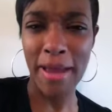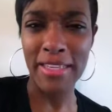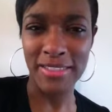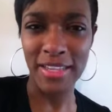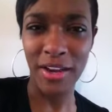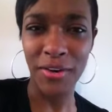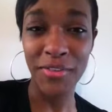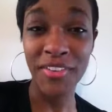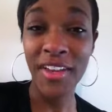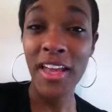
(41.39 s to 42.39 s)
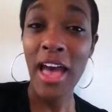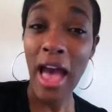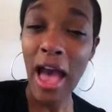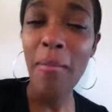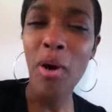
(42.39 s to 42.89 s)
myself,
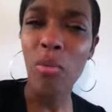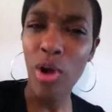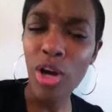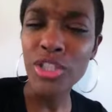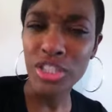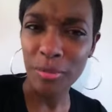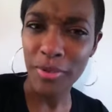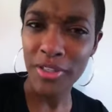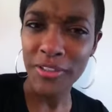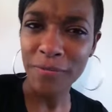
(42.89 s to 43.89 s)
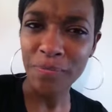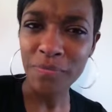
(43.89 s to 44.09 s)
I'm a worshiper.